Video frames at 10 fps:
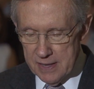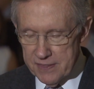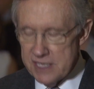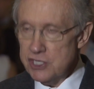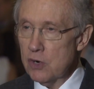
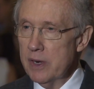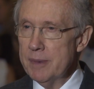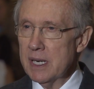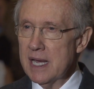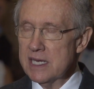This
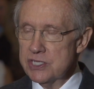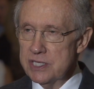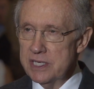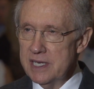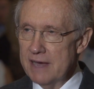agreement cuts
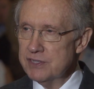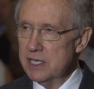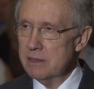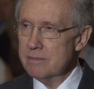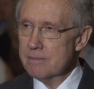the
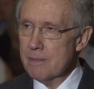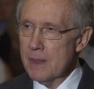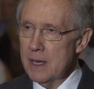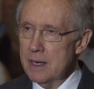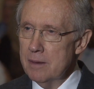deficit
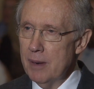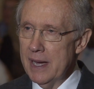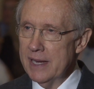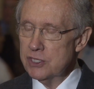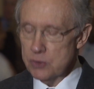
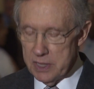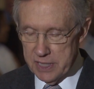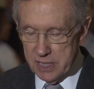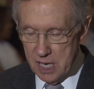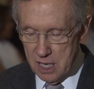by $1
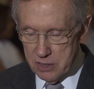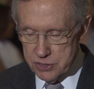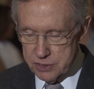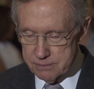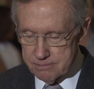trillion,
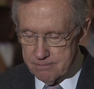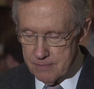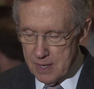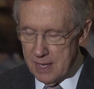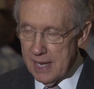
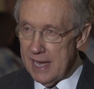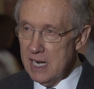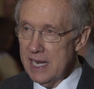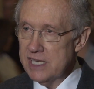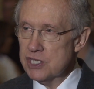and it
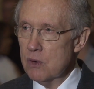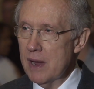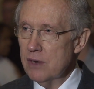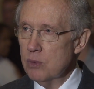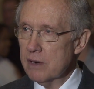lays the
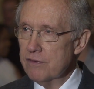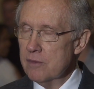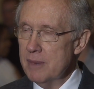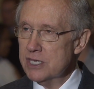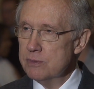groundwork for
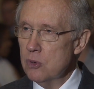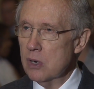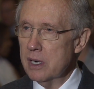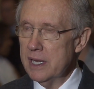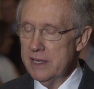much
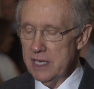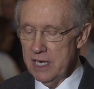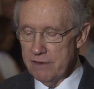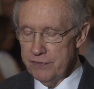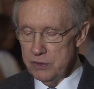more in the
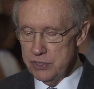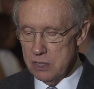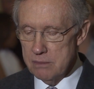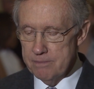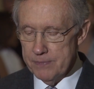near
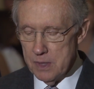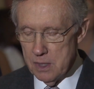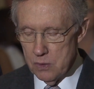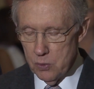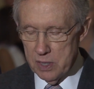future.
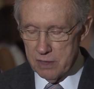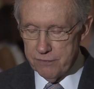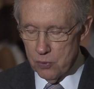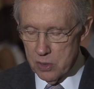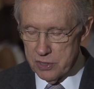We look
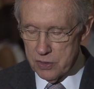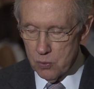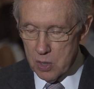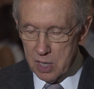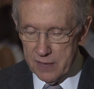forward to the
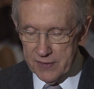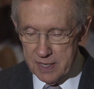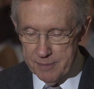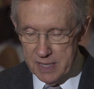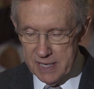work on the
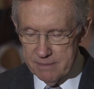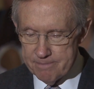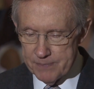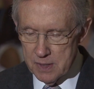committee